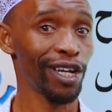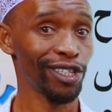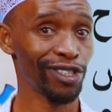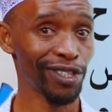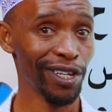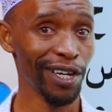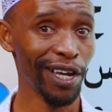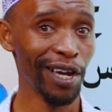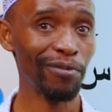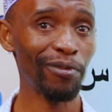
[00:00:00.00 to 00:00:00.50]

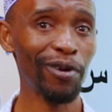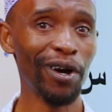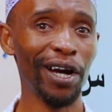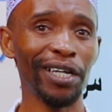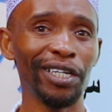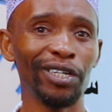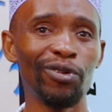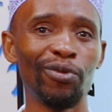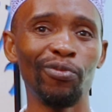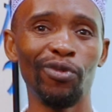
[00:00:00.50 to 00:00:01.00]
Assalamu
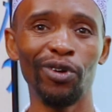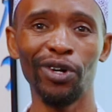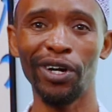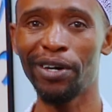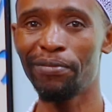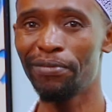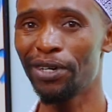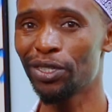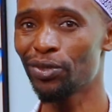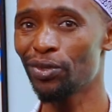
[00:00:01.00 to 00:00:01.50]
alaikum wa
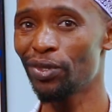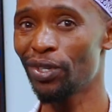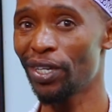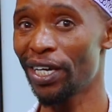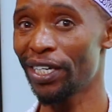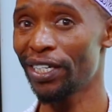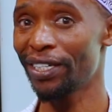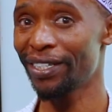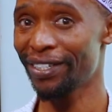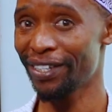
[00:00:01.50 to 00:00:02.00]

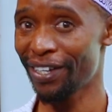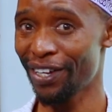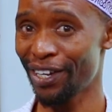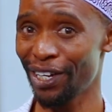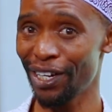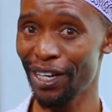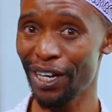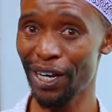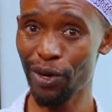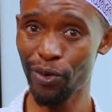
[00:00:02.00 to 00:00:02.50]
rahmatullahi
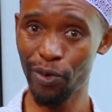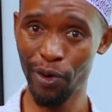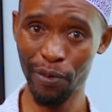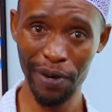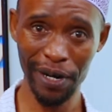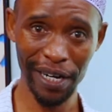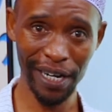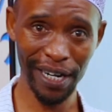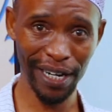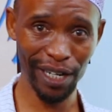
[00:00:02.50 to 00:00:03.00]
ta'ala wa
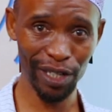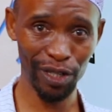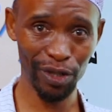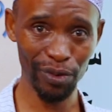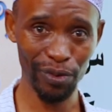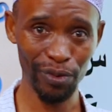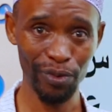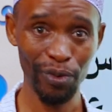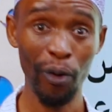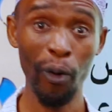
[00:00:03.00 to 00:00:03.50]

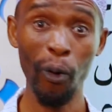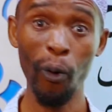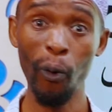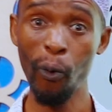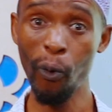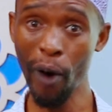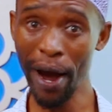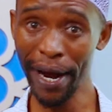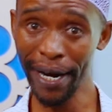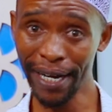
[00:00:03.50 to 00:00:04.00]
barakatuh.
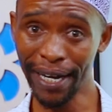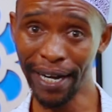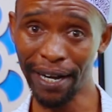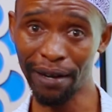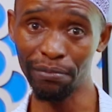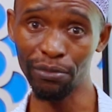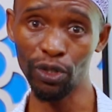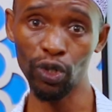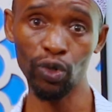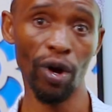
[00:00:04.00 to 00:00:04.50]

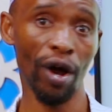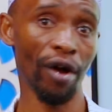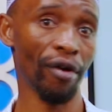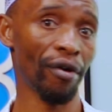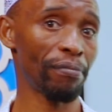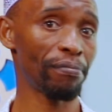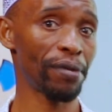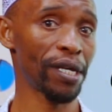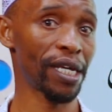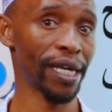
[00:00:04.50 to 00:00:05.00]
Welcome to
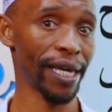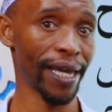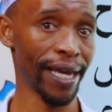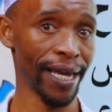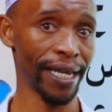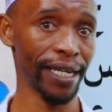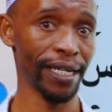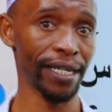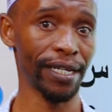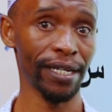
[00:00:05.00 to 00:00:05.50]
Arabic
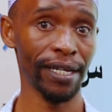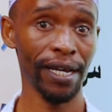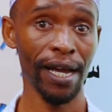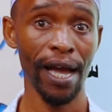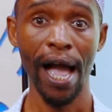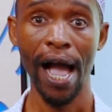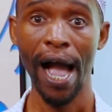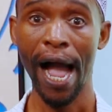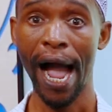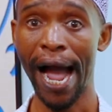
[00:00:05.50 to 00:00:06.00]
Aid,
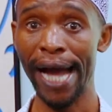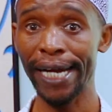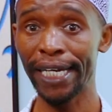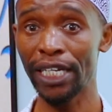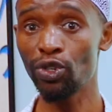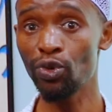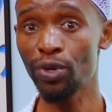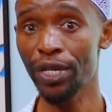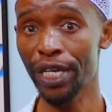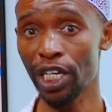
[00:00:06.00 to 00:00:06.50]
an
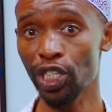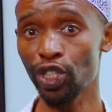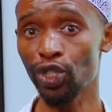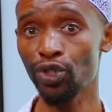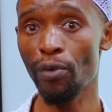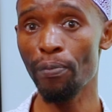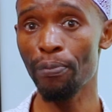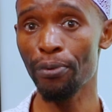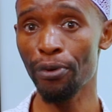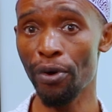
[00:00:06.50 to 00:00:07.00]

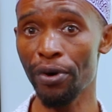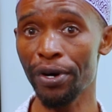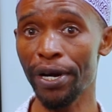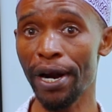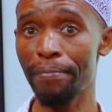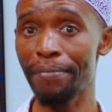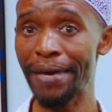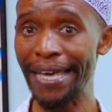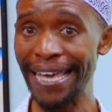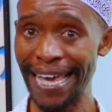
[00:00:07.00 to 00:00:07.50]
educational
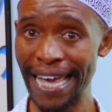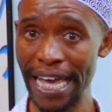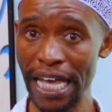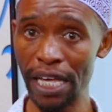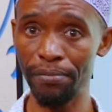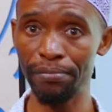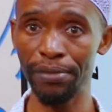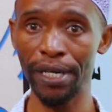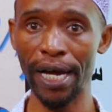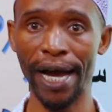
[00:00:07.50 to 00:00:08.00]
program
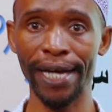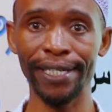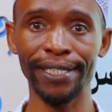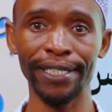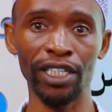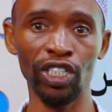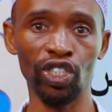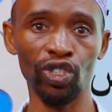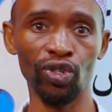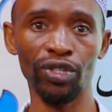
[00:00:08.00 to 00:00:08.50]
aimed at
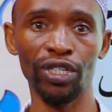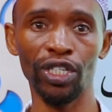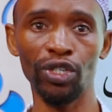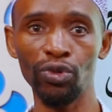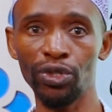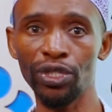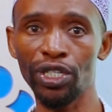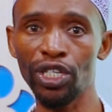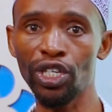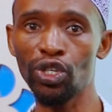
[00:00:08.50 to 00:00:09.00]

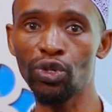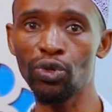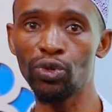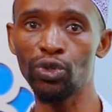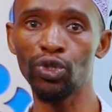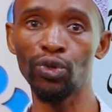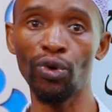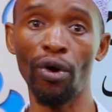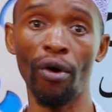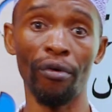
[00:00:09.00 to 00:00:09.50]
introducing you
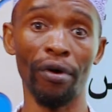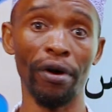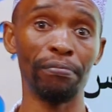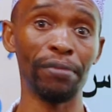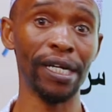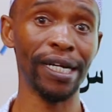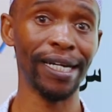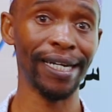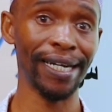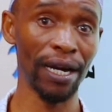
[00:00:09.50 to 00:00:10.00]
to
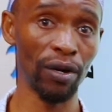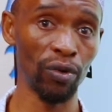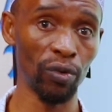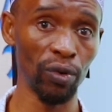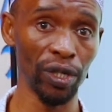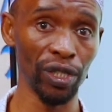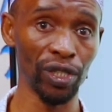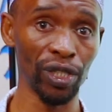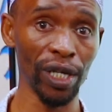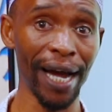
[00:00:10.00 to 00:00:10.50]
Arabic
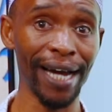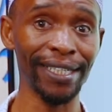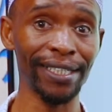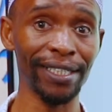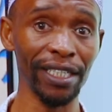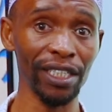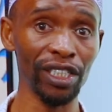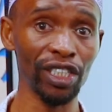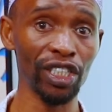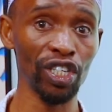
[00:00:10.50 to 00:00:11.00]
language and
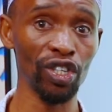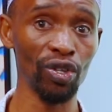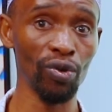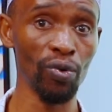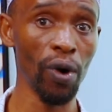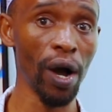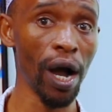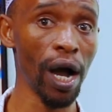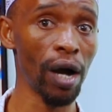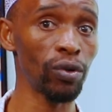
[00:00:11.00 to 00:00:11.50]
teaching
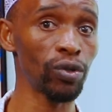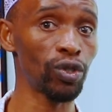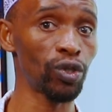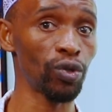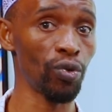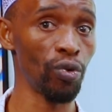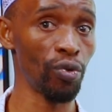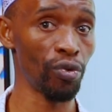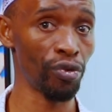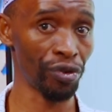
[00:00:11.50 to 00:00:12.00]
you how
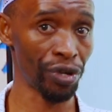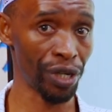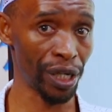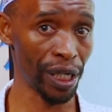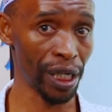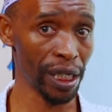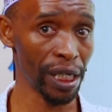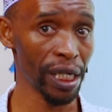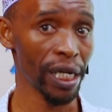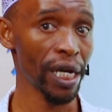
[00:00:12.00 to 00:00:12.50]
to
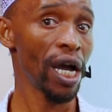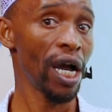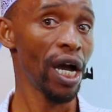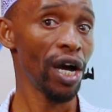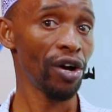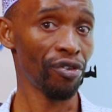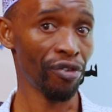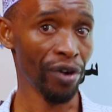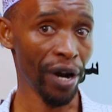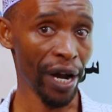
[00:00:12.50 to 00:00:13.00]
read,
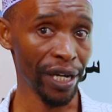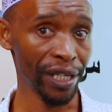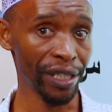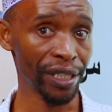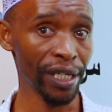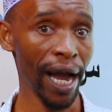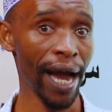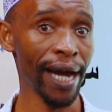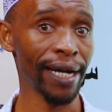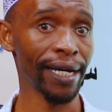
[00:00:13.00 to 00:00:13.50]
write,
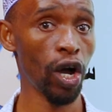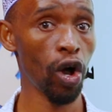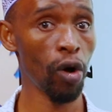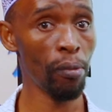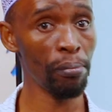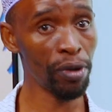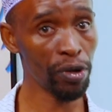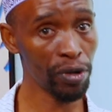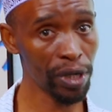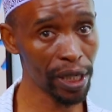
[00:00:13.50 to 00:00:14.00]
and
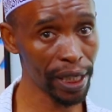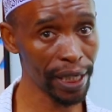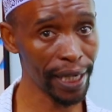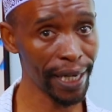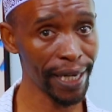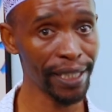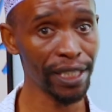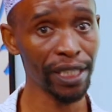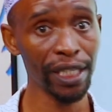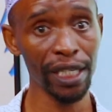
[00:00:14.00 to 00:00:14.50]

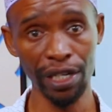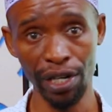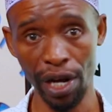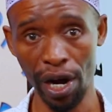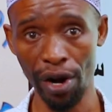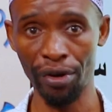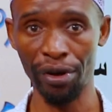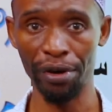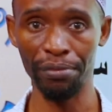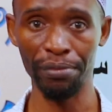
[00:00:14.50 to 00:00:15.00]
communicate in
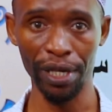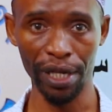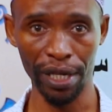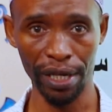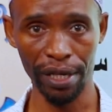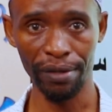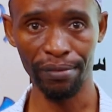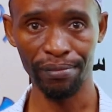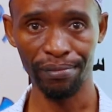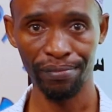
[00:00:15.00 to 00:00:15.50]

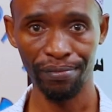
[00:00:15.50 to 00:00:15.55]
Arabic.